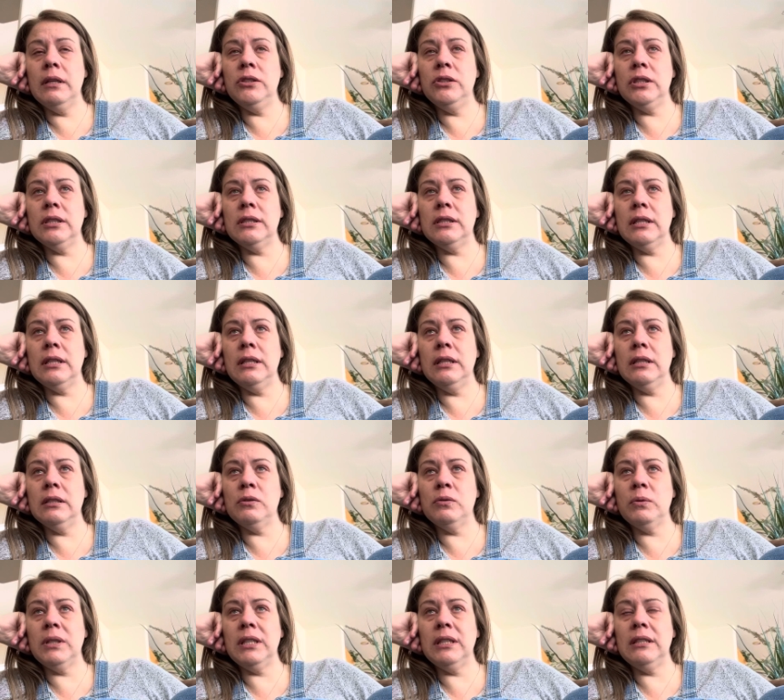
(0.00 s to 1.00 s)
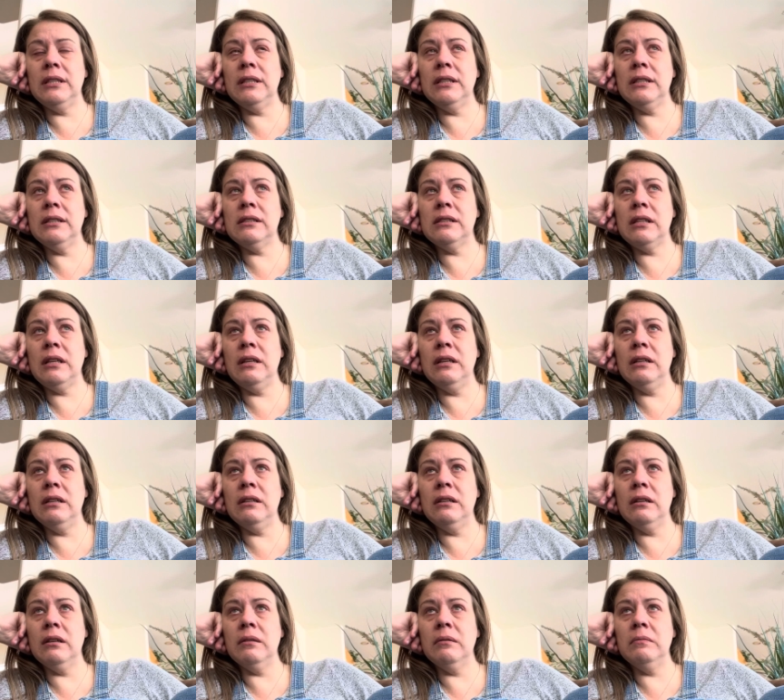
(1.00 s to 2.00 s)
just, it is what it is,
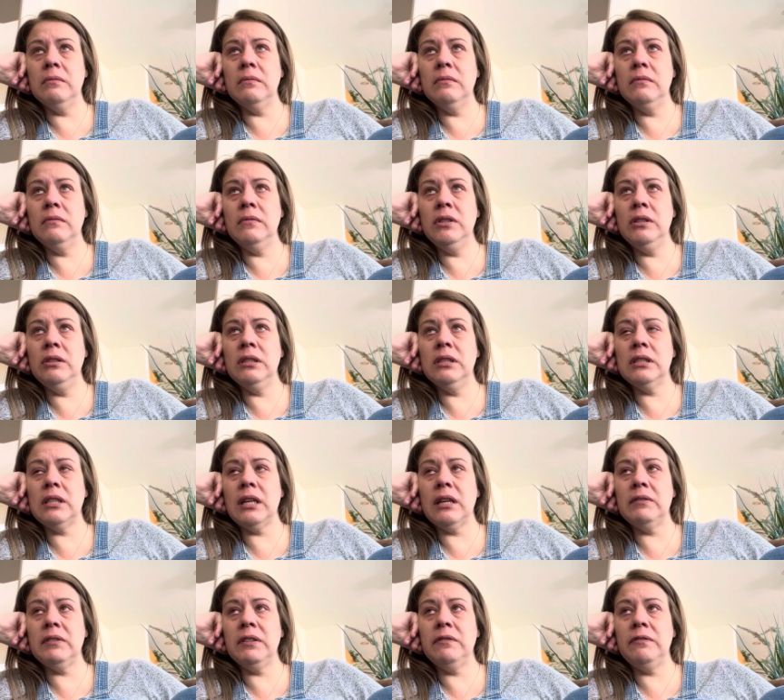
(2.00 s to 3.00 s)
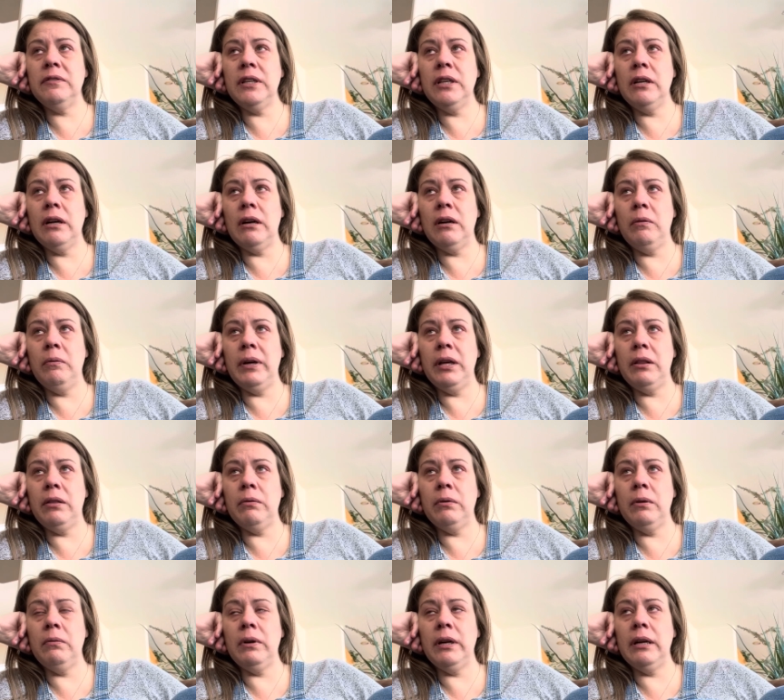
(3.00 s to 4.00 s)
and um, you just have to figure out a way
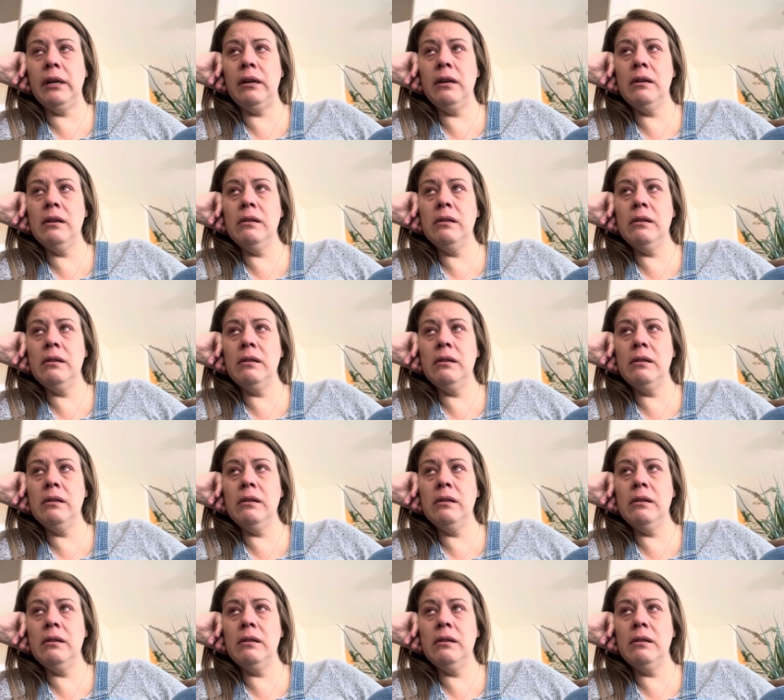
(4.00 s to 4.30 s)
through it.